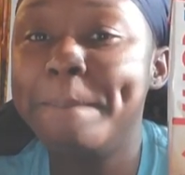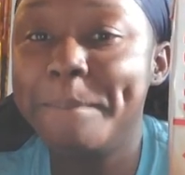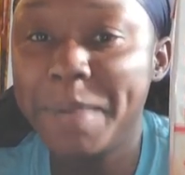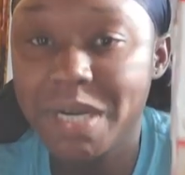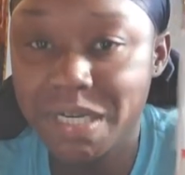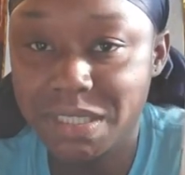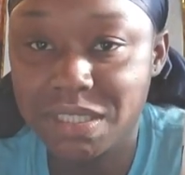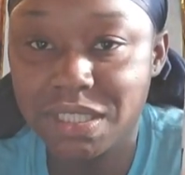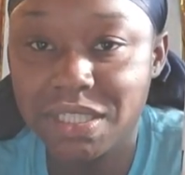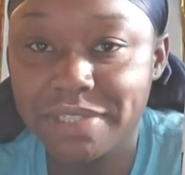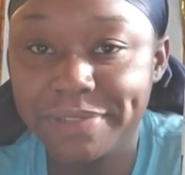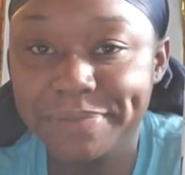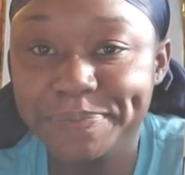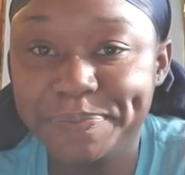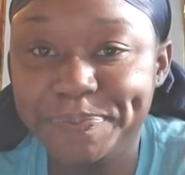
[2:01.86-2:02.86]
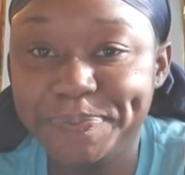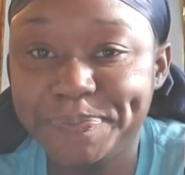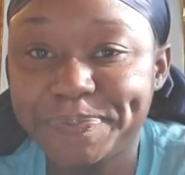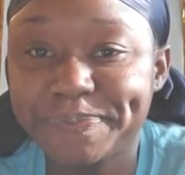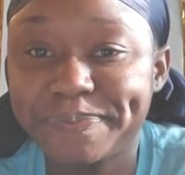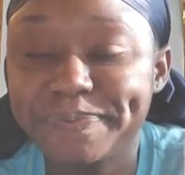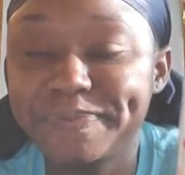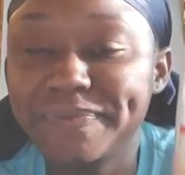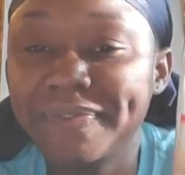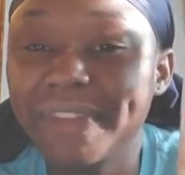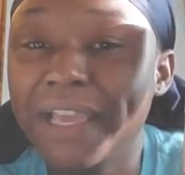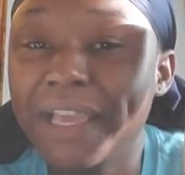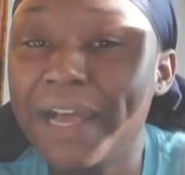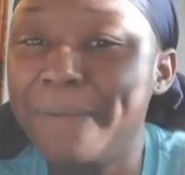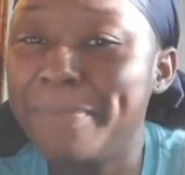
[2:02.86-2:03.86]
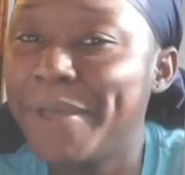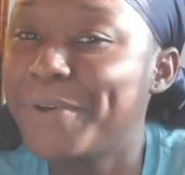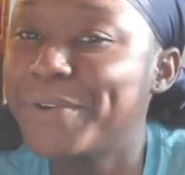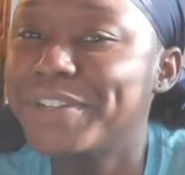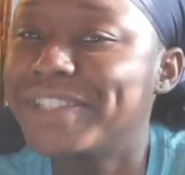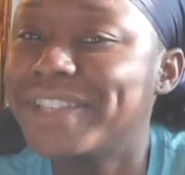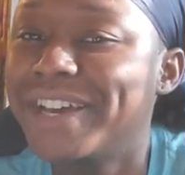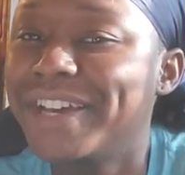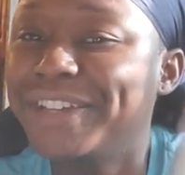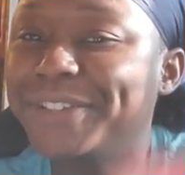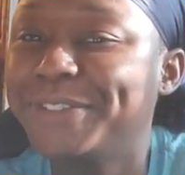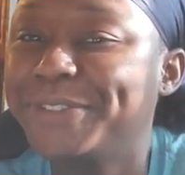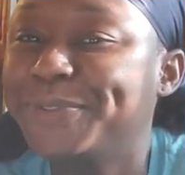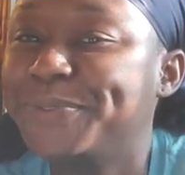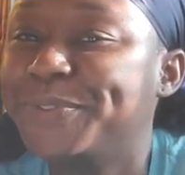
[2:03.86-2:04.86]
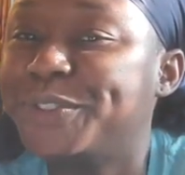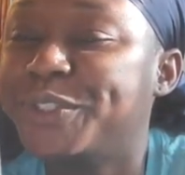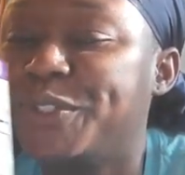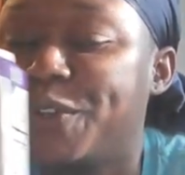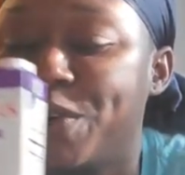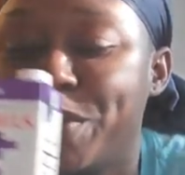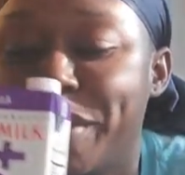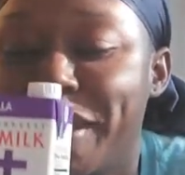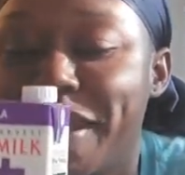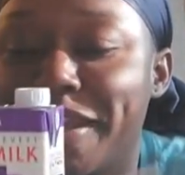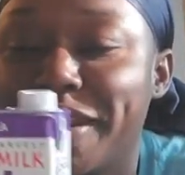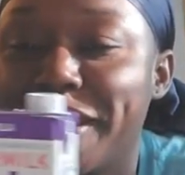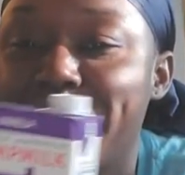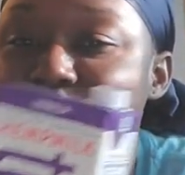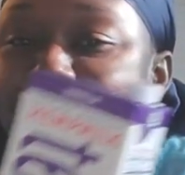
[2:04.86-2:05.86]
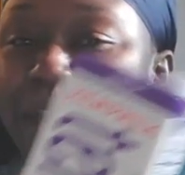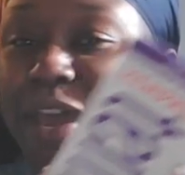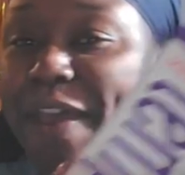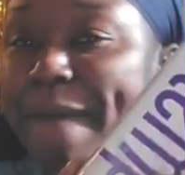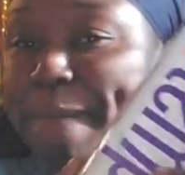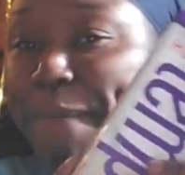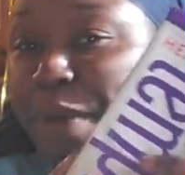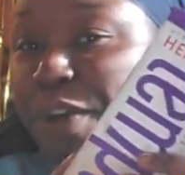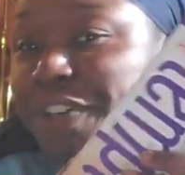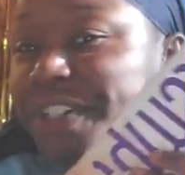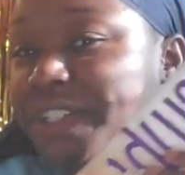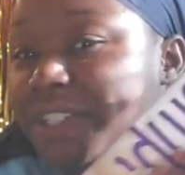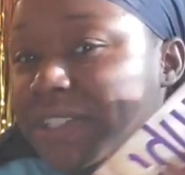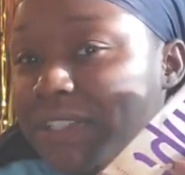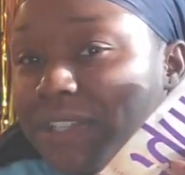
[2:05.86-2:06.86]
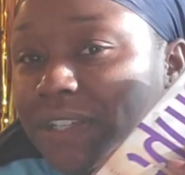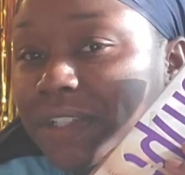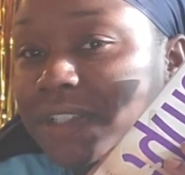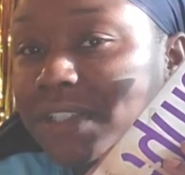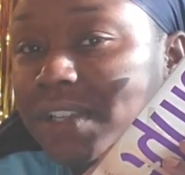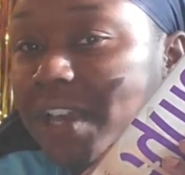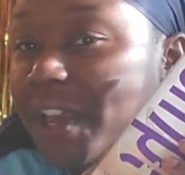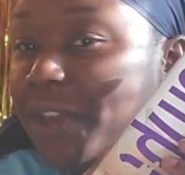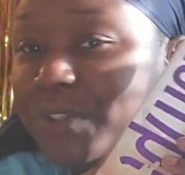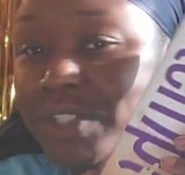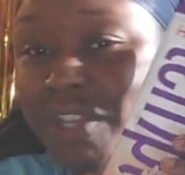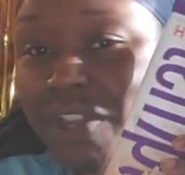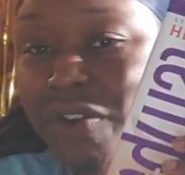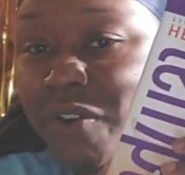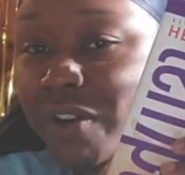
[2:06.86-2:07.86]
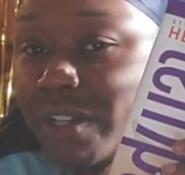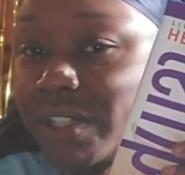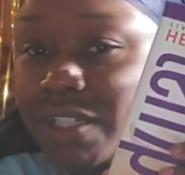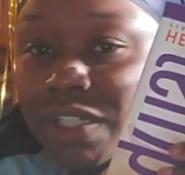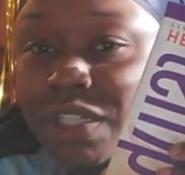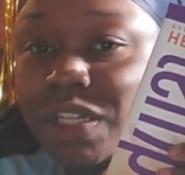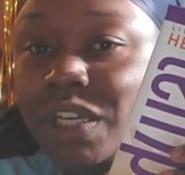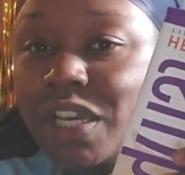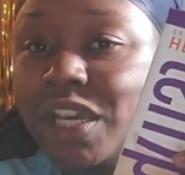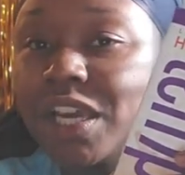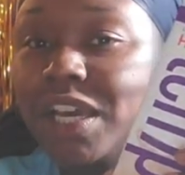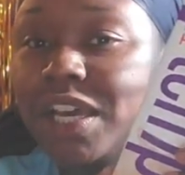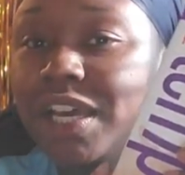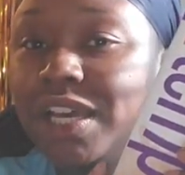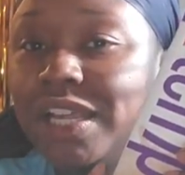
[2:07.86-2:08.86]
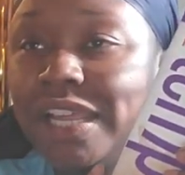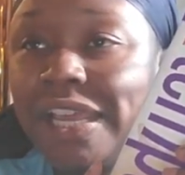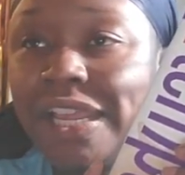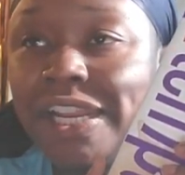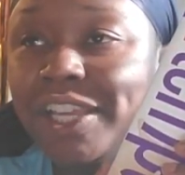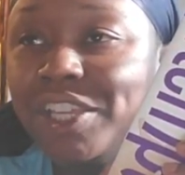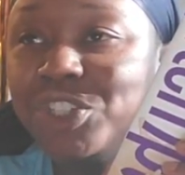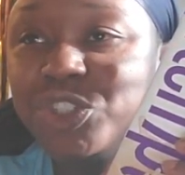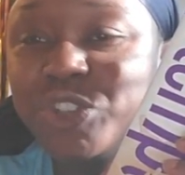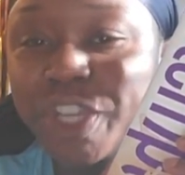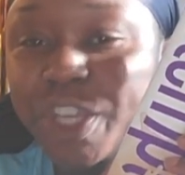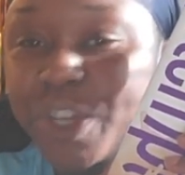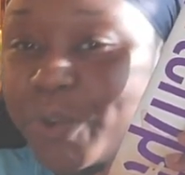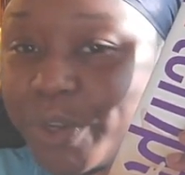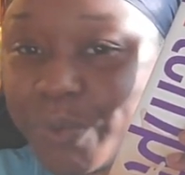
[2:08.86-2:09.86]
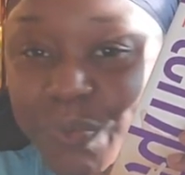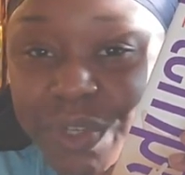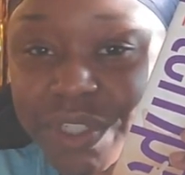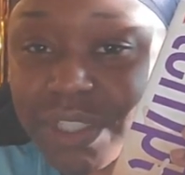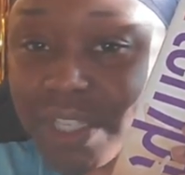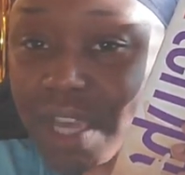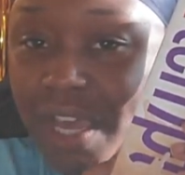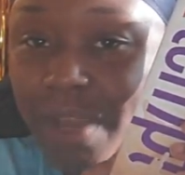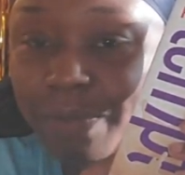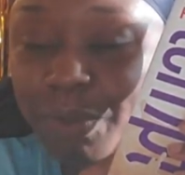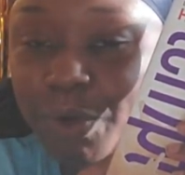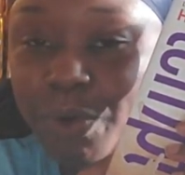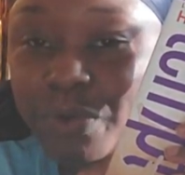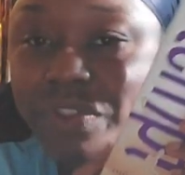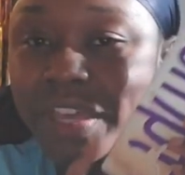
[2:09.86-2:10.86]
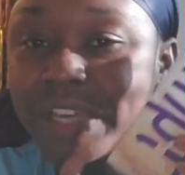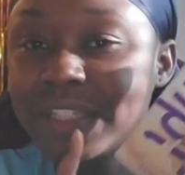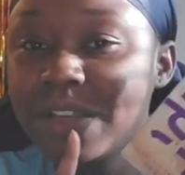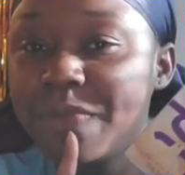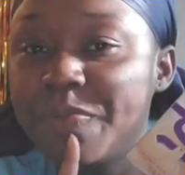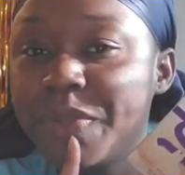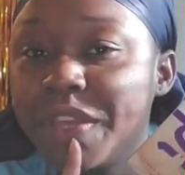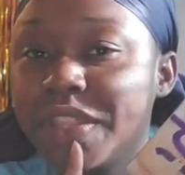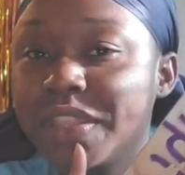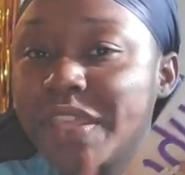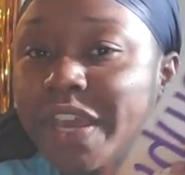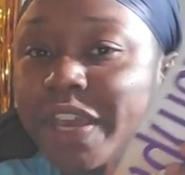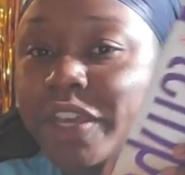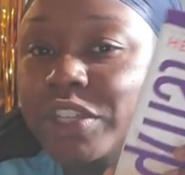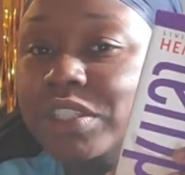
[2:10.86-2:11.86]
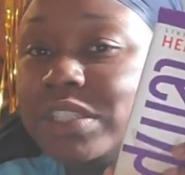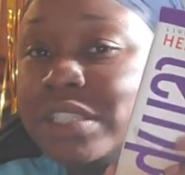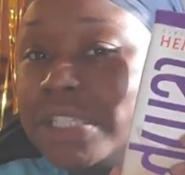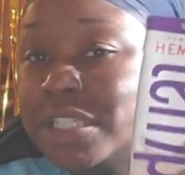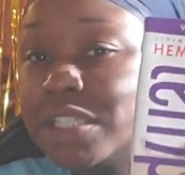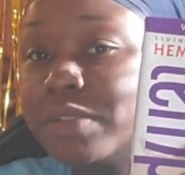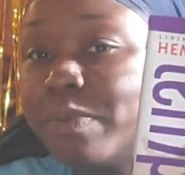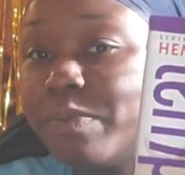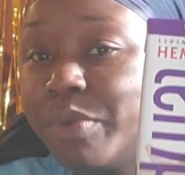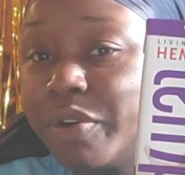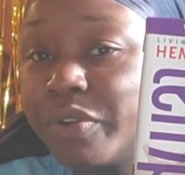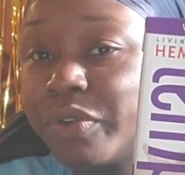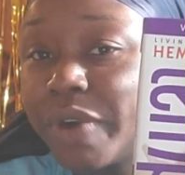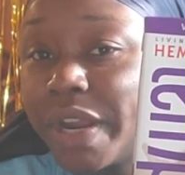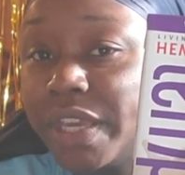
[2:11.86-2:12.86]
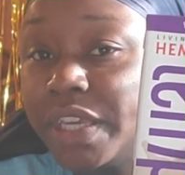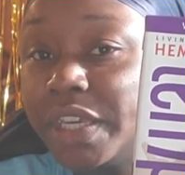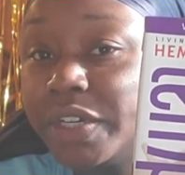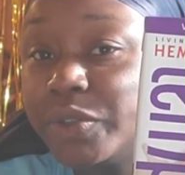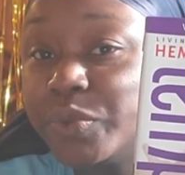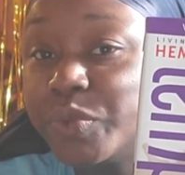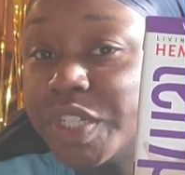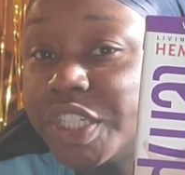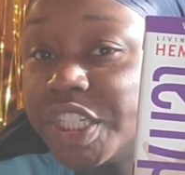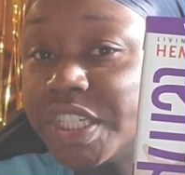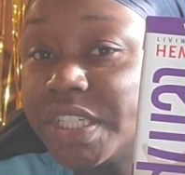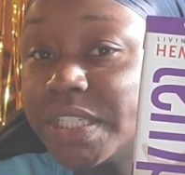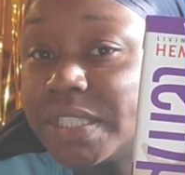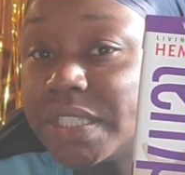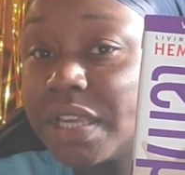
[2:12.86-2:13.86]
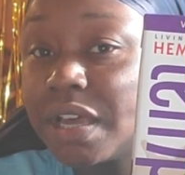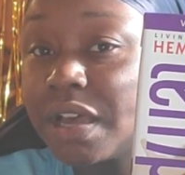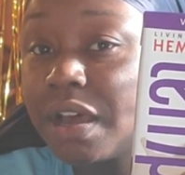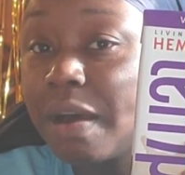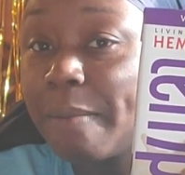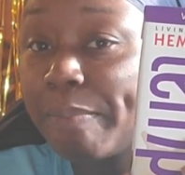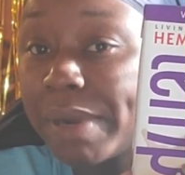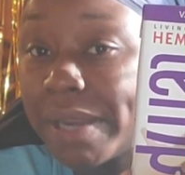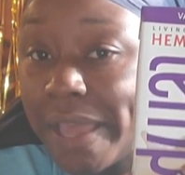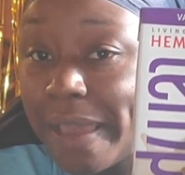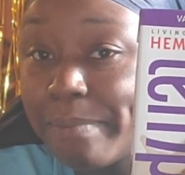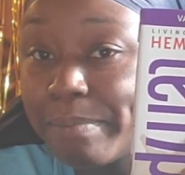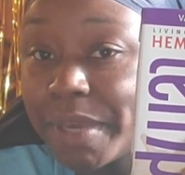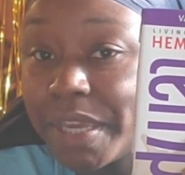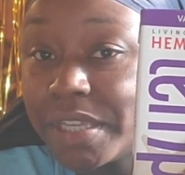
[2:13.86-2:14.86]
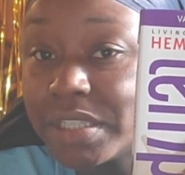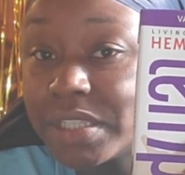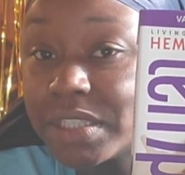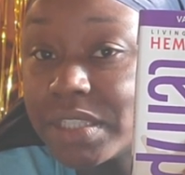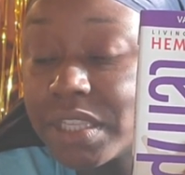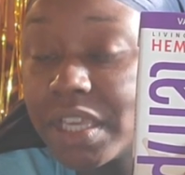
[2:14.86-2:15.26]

but i'm not going to tell you to go ahead and purchase this and your skin gonna look good and then you drink it only one time no that's something that this milk right here which is a plant-based